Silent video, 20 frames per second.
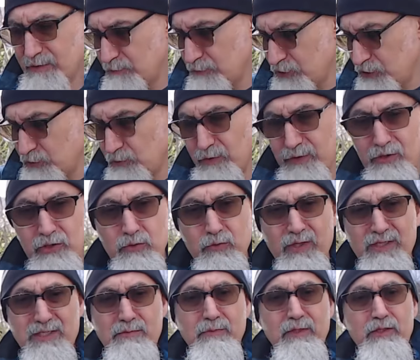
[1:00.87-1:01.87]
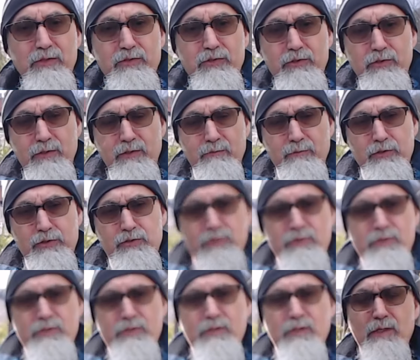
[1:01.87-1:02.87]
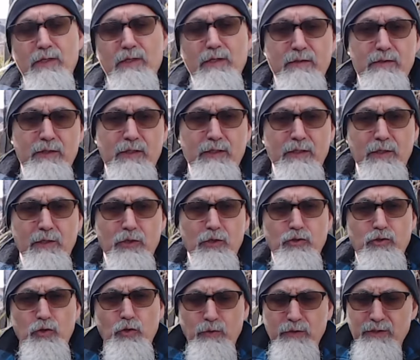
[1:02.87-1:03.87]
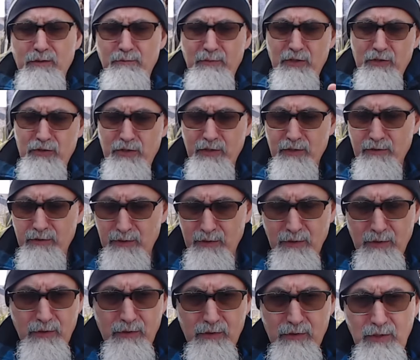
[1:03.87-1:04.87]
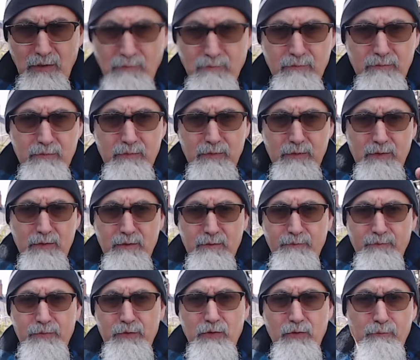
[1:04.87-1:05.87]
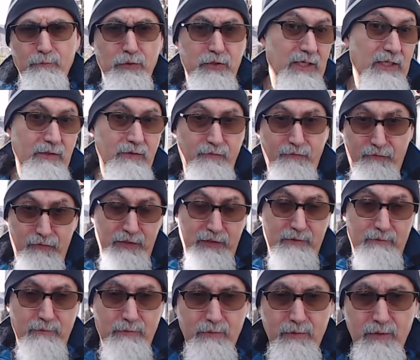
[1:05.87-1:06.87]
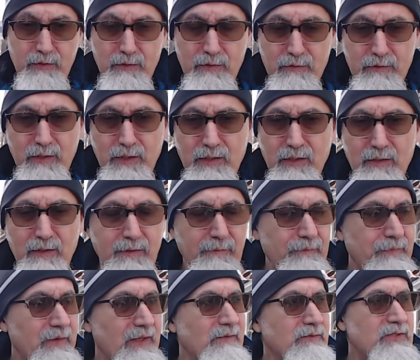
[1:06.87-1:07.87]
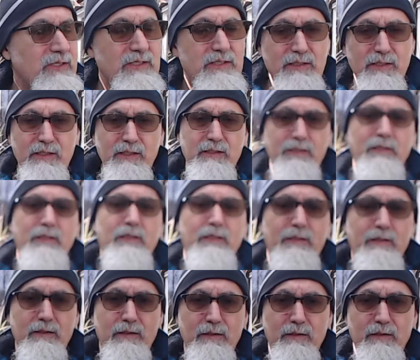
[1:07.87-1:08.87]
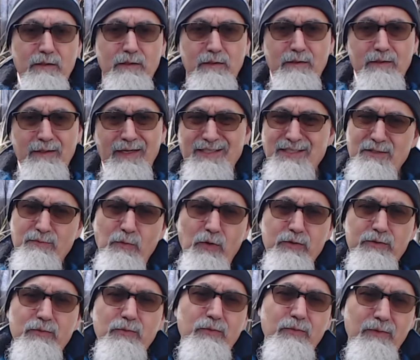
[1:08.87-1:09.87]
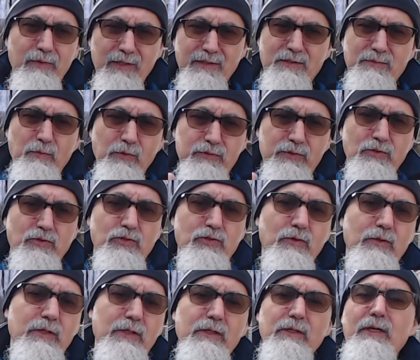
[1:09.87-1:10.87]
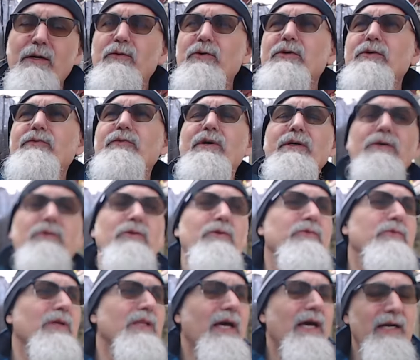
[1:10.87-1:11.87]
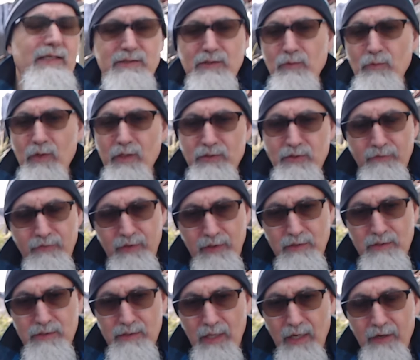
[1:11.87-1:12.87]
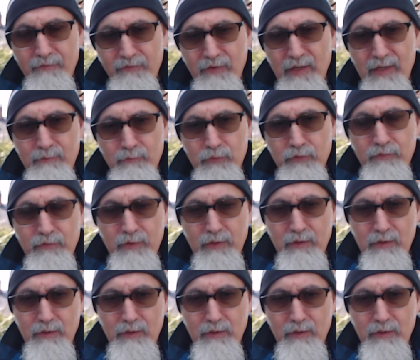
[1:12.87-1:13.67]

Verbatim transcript: they were showing US military commercials, right? Join the military, come, you know, protect freedom, right? I'm sitting there. I smoked I smoked a joint. I want to fucking go relax and watch a fucking sci-fi movie,